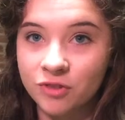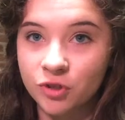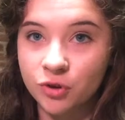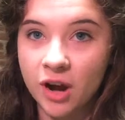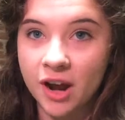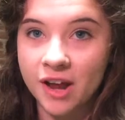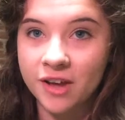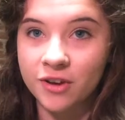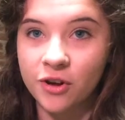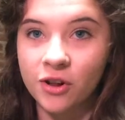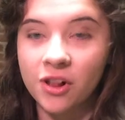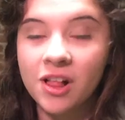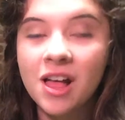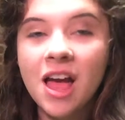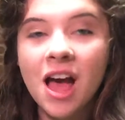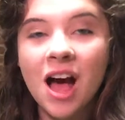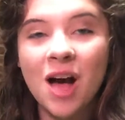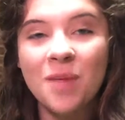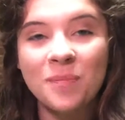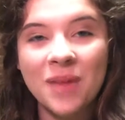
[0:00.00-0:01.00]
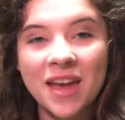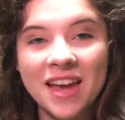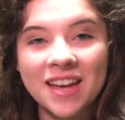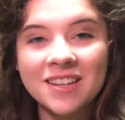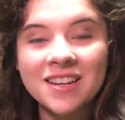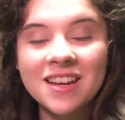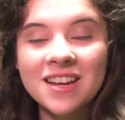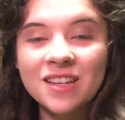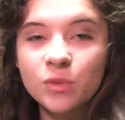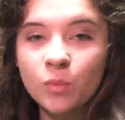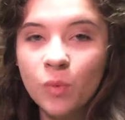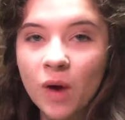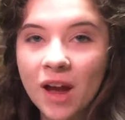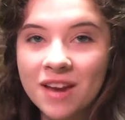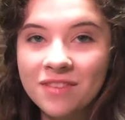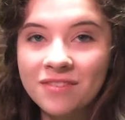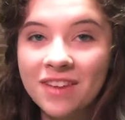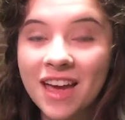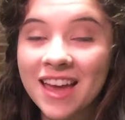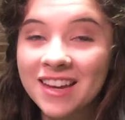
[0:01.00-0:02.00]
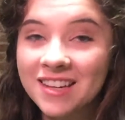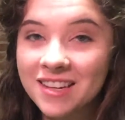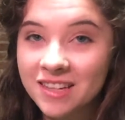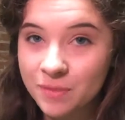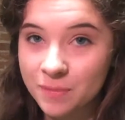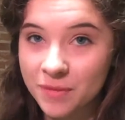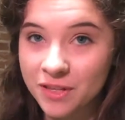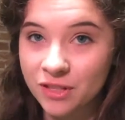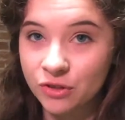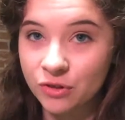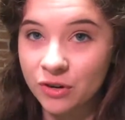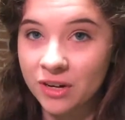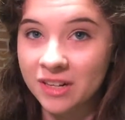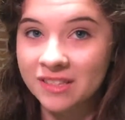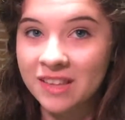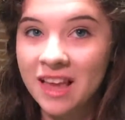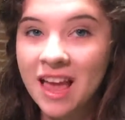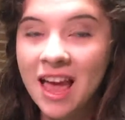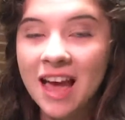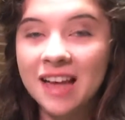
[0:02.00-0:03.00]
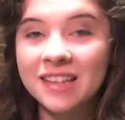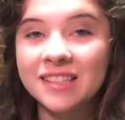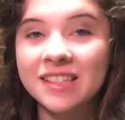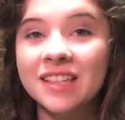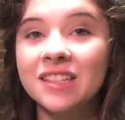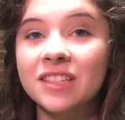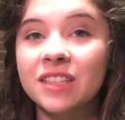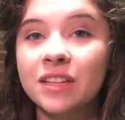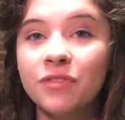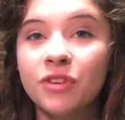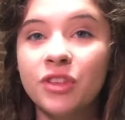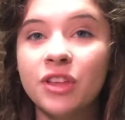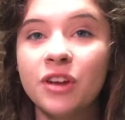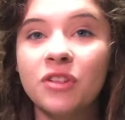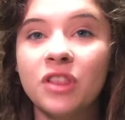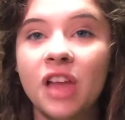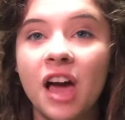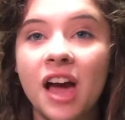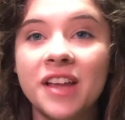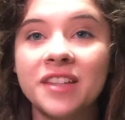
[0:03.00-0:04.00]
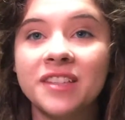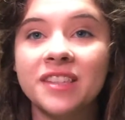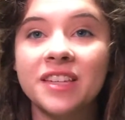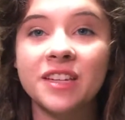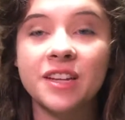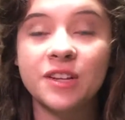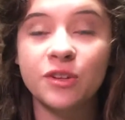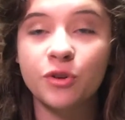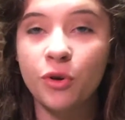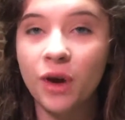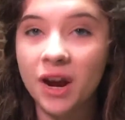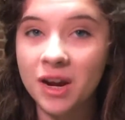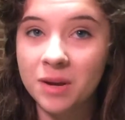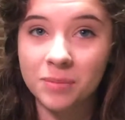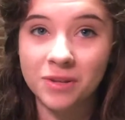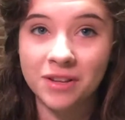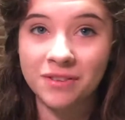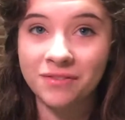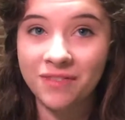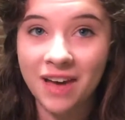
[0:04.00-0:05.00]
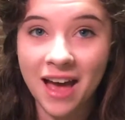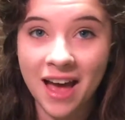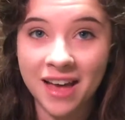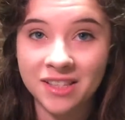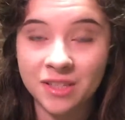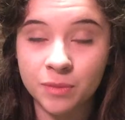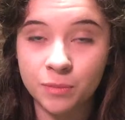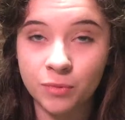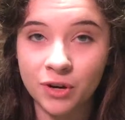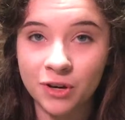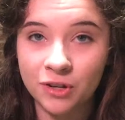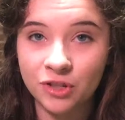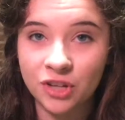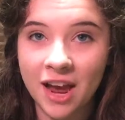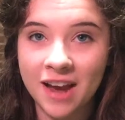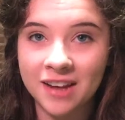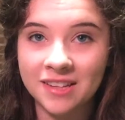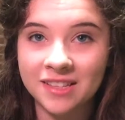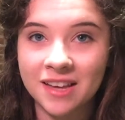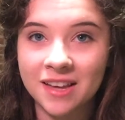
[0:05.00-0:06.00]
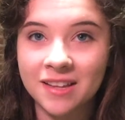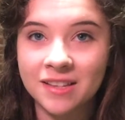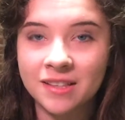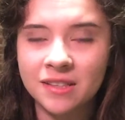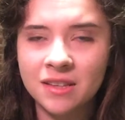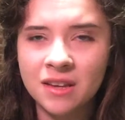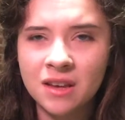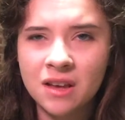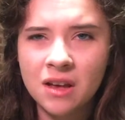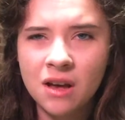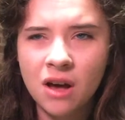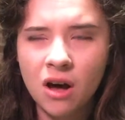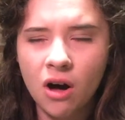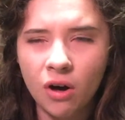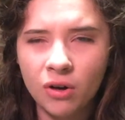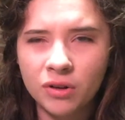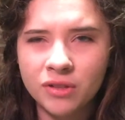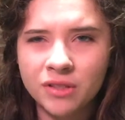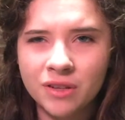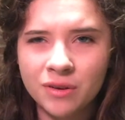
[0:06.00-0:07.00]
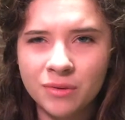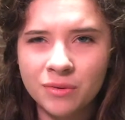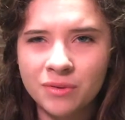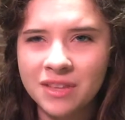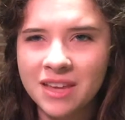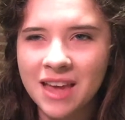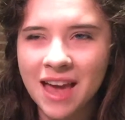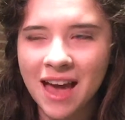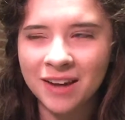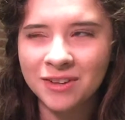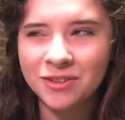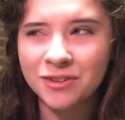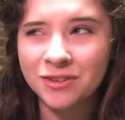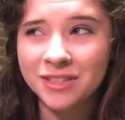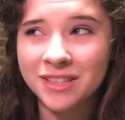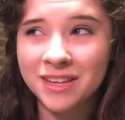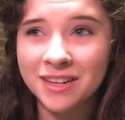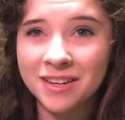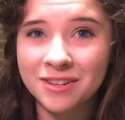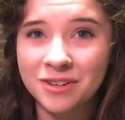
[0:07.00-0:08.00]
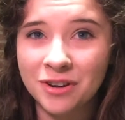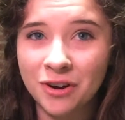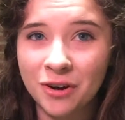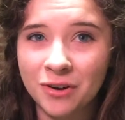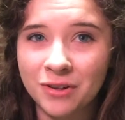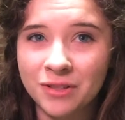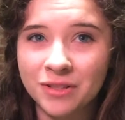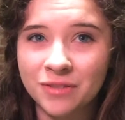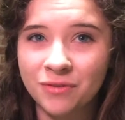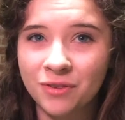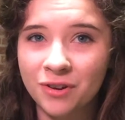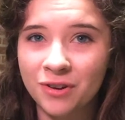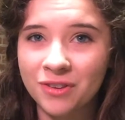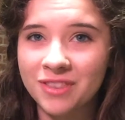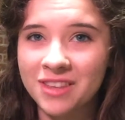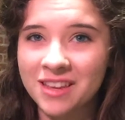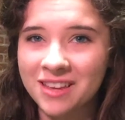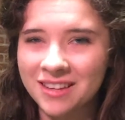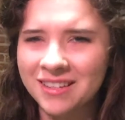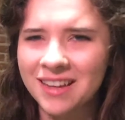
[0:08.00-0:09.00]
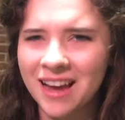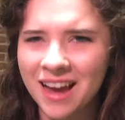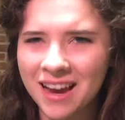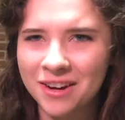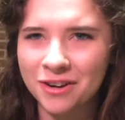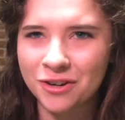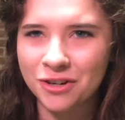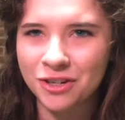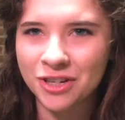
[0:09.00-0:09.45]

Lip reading: triangle, a man, his wife, and his mistress, as they deliver their lines in incredibly fast British accents. Also, the actors sit in urns for the entire